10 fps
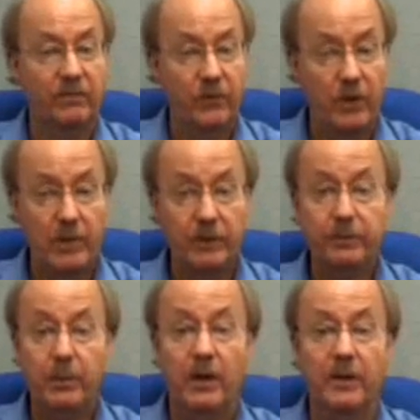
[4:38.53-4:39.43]
For the
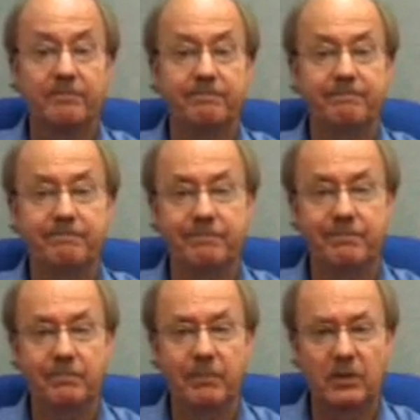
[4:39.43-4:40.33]
most part,
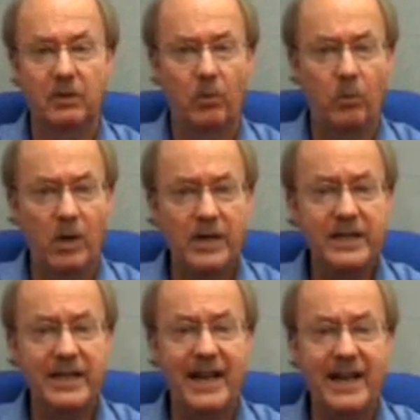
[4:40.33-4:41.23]
but
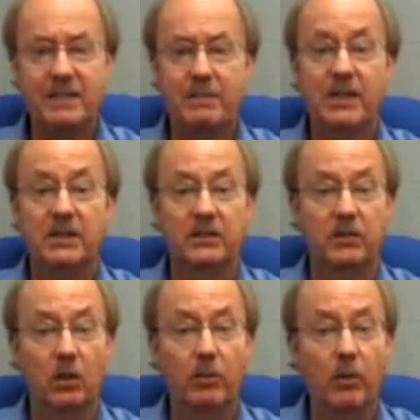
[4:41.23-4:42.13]
one aspect of
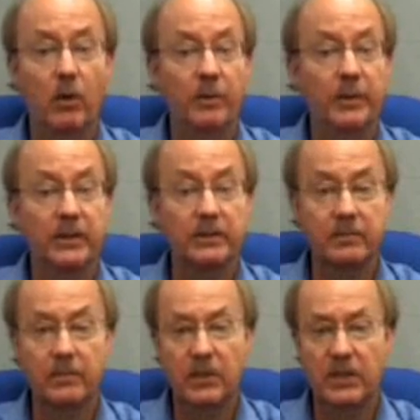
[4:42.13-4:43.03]
global warming
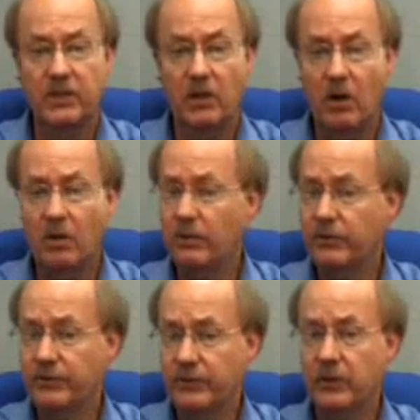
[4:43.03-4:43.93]
is
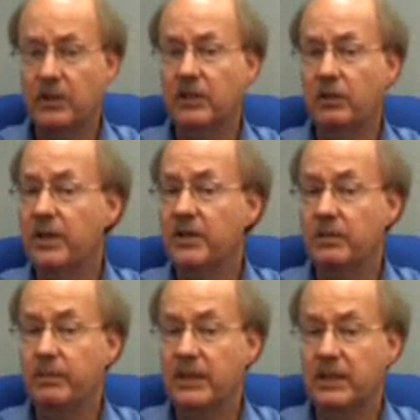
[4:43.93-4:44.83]
almost certainly going
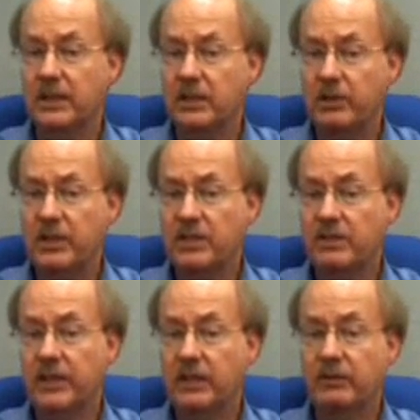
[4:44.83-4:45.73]
to be an
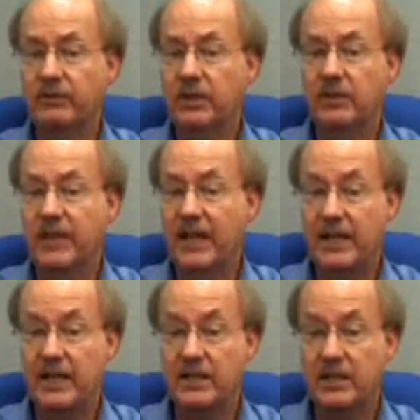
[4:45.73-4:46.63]
increased frequency of
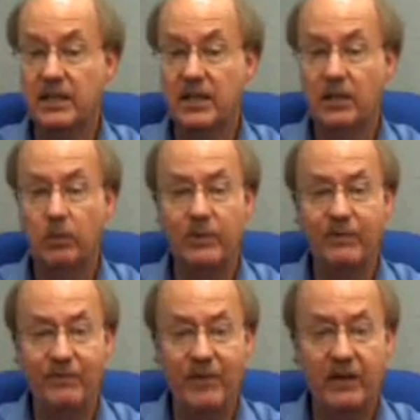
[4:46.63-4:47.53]
days
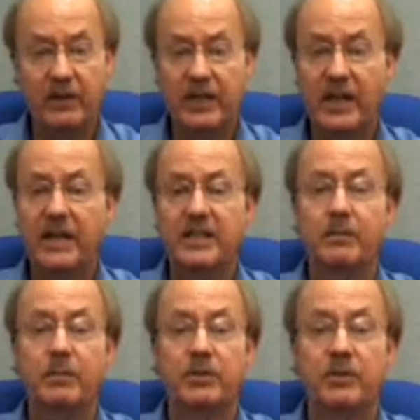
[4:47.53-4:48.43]
when very high
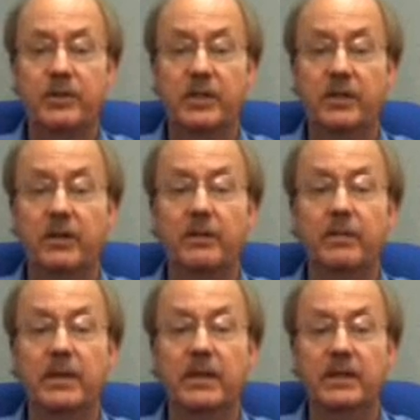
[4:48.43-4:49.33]
temperatures occur,
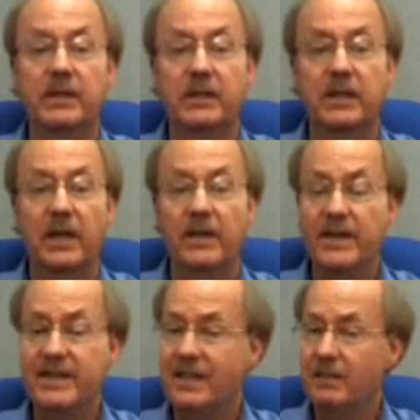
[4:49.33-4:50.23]
and
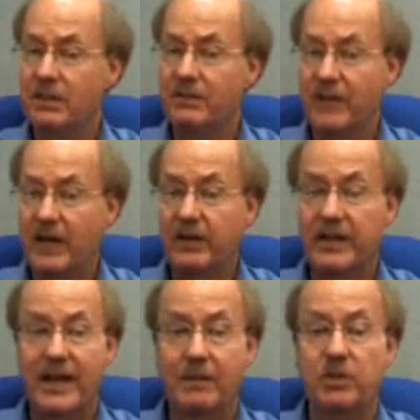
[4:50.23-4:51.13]
these can be very
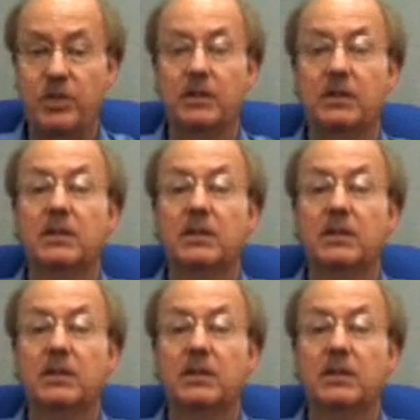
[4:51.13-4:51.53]
damaging.